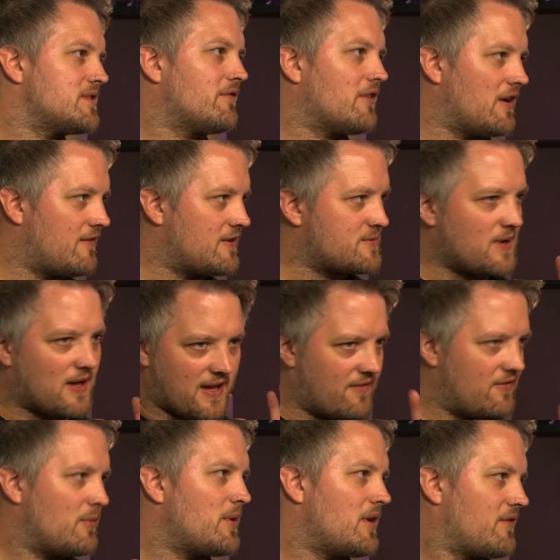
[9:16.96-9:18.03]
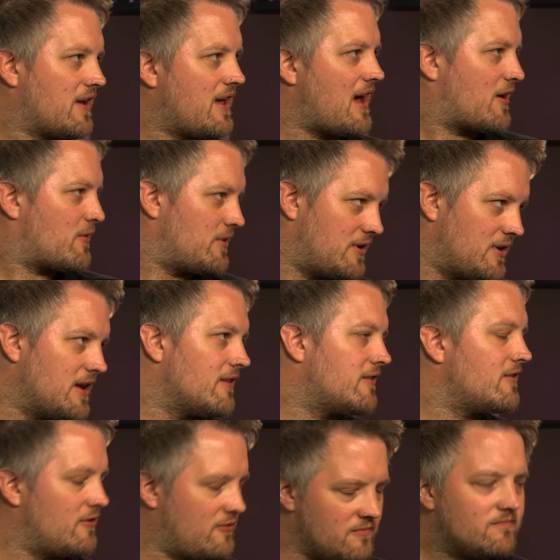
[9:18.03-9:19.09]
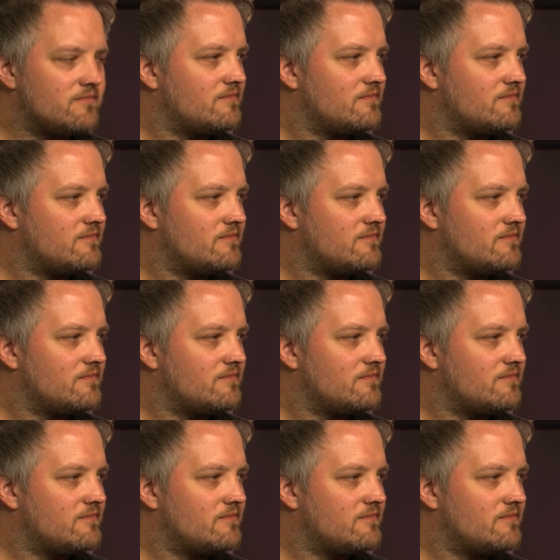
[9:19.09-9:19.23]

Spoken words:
in front of it as well, give it a bit of a kick when you need to.